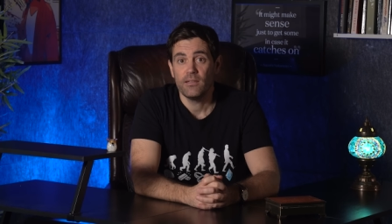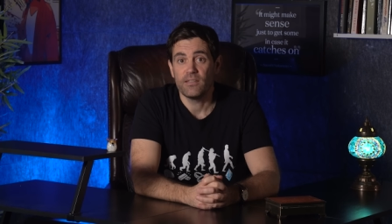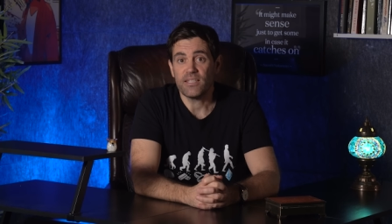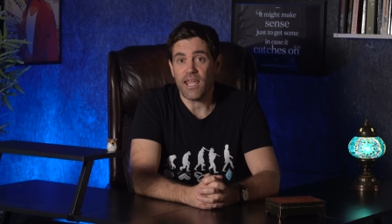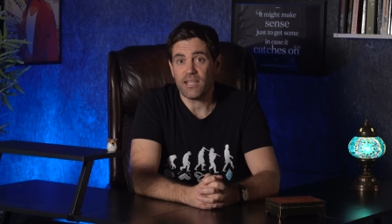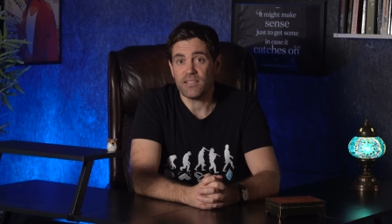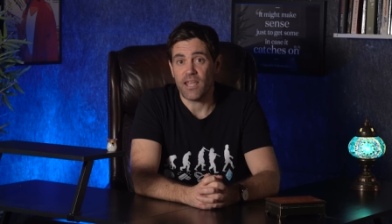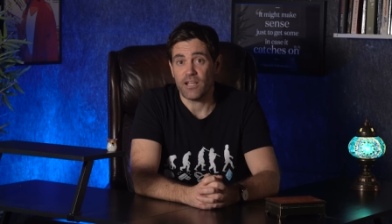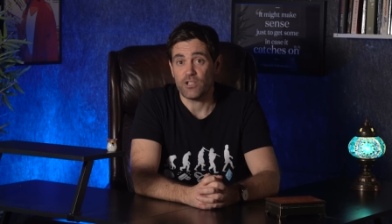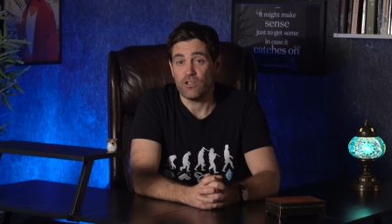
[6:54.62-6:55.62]
The second
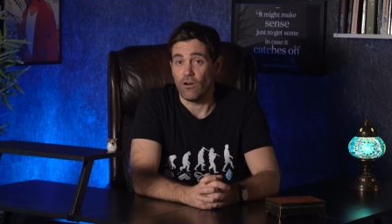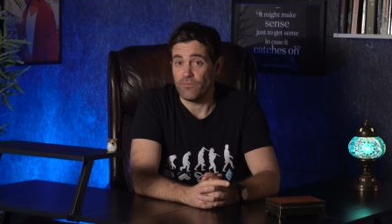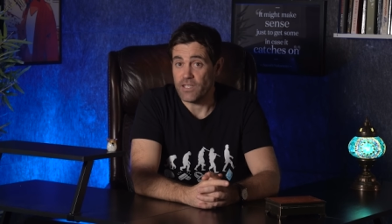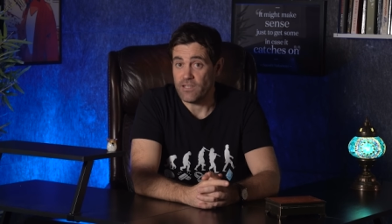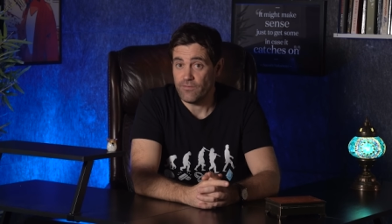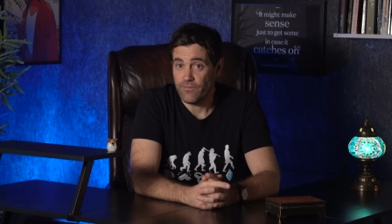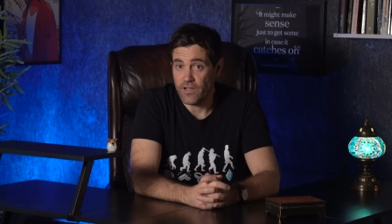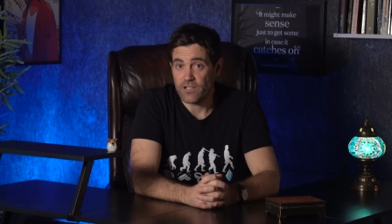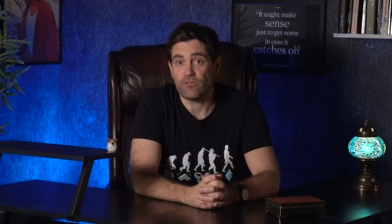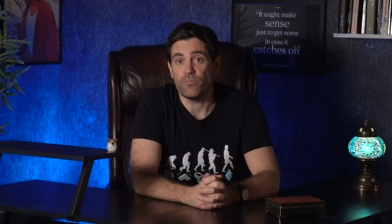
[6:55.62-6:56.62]
section of the
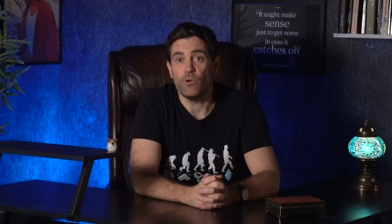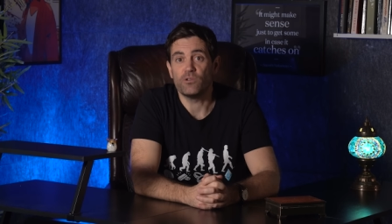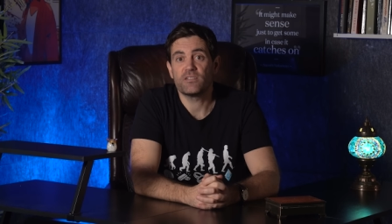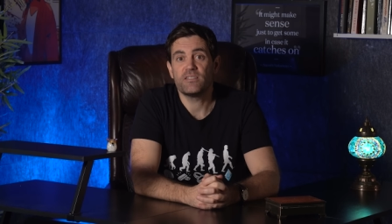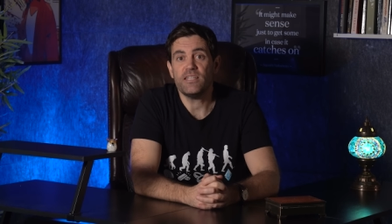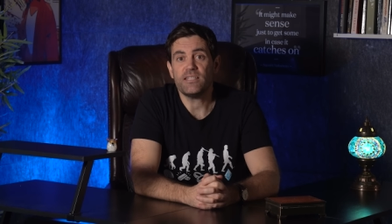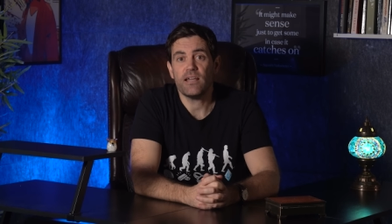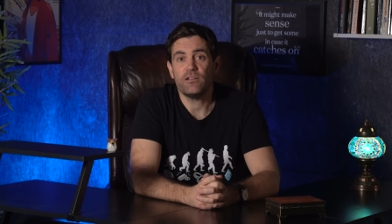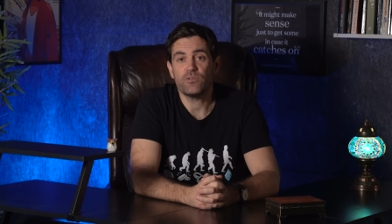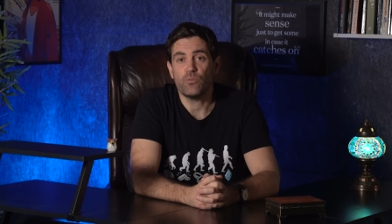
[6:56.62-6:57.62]
first report
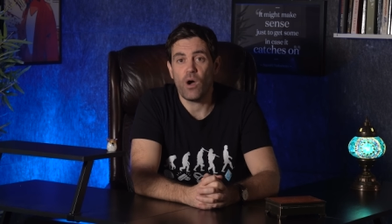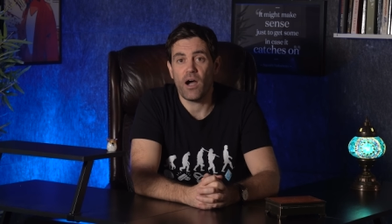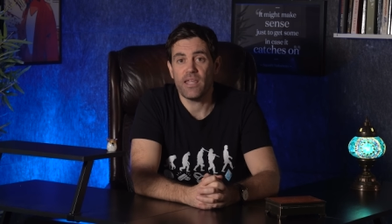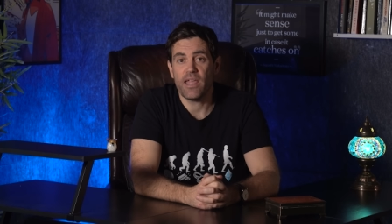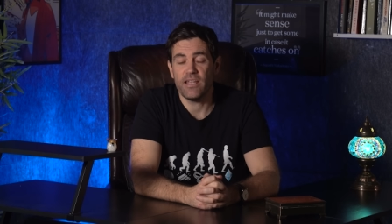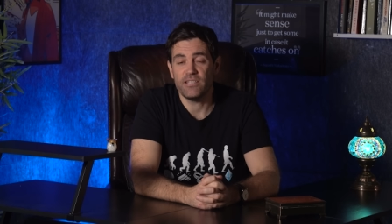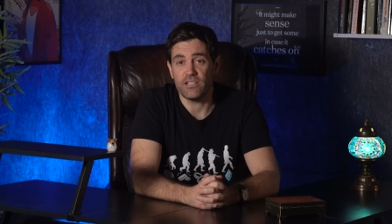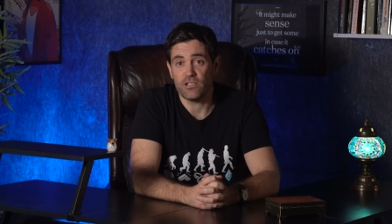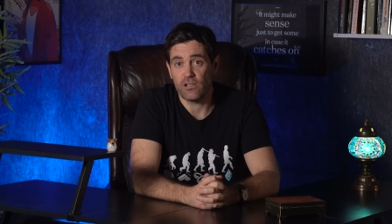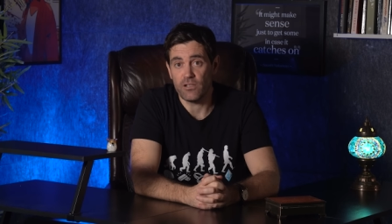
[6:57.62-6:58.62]
details why a
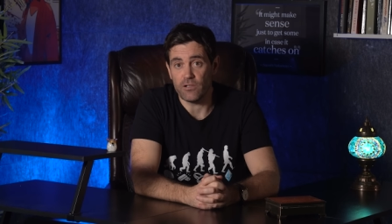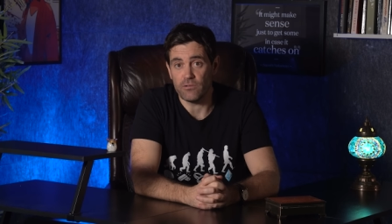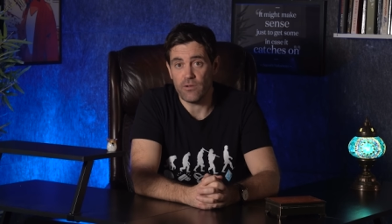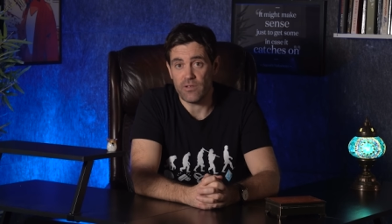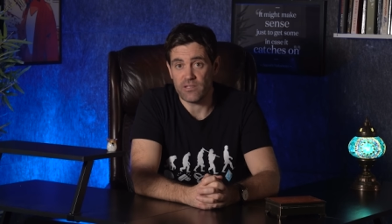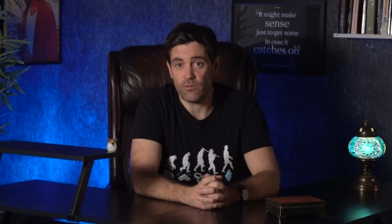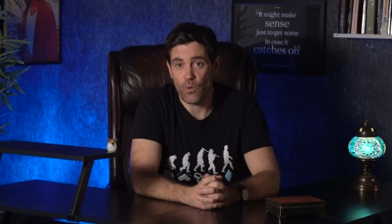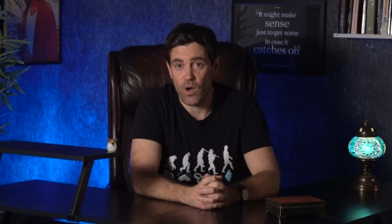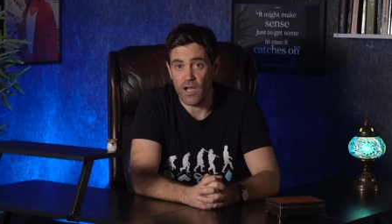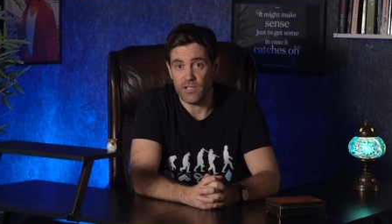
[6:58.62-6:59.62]
digital euro is
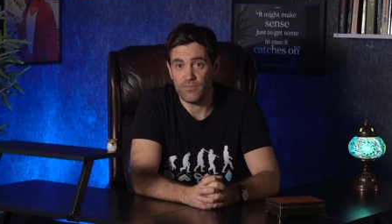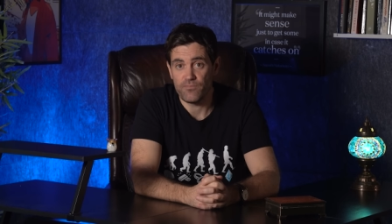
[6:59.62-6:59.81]
required.